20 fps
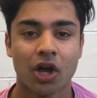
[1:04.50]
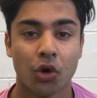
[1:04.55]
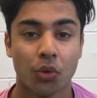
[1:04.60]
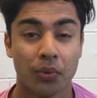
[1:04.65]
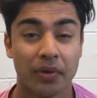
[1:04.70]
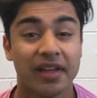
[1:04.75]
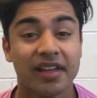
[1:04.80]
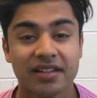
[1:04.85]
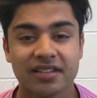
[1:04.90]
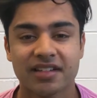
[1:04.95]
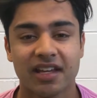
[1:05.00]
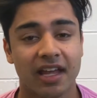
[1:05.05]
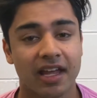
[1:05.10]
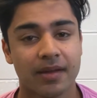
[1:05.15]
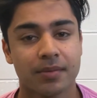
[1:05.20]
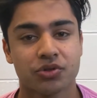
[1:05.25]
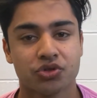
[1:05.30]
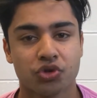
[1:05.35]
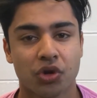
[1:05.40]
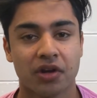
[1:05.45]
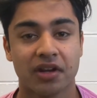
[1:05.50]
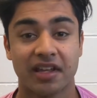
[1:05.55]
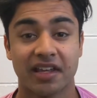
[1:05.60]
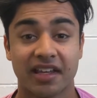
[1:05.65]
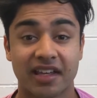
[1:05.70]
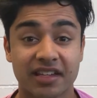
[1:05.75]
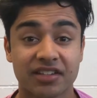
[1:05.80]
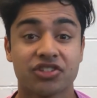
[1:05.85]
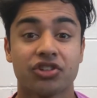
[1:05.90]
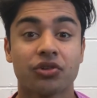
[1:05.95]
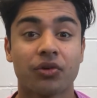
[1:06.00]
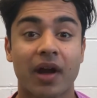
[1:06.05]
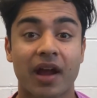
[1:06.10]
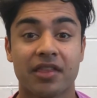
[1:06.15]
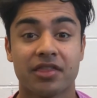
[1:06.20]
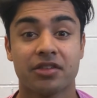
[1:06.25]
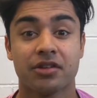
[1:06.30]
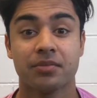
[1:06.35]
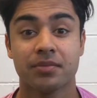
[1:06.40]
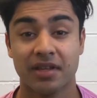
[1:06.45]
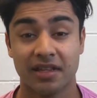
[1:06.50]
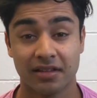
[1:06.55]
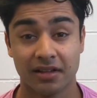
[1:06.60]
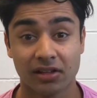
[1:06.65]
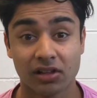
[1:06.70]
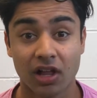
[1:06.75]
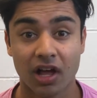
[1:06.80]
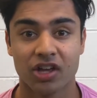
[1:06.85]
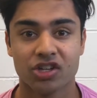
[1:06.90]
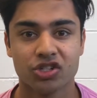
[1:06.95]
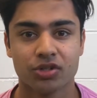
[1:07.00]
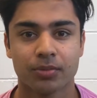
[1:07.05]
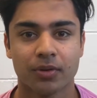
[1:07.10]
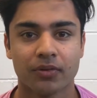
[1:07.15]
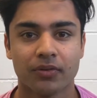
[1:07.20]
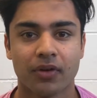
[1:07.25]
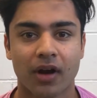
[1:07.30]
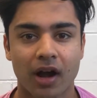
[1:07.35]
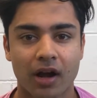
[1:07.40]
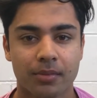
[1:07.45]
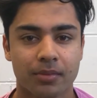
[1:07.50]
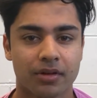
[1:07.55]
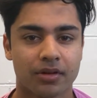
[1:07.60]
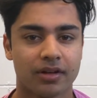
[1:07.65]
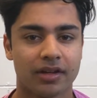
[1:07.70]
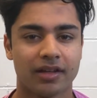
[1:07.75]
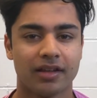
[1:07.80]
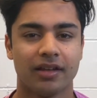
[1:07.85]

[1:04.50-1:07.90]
we had teams trying to integrate them in the classroom environment